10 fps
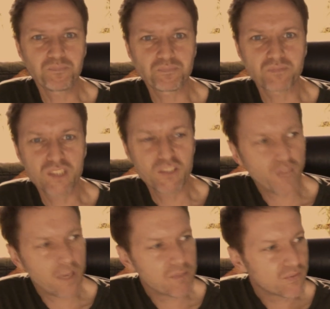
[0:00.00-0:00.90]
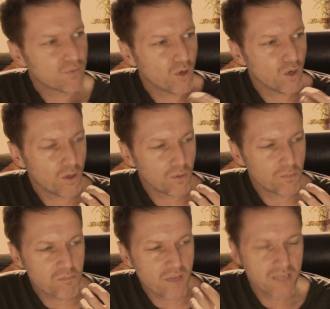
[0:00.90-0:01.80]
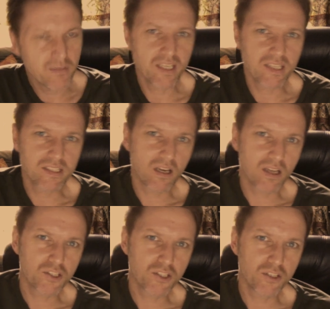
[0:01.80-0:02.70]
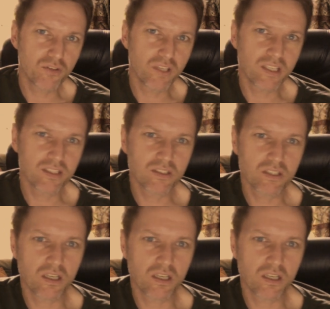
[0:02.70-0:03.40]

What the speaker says: She's famous for her many, many guitar tunings,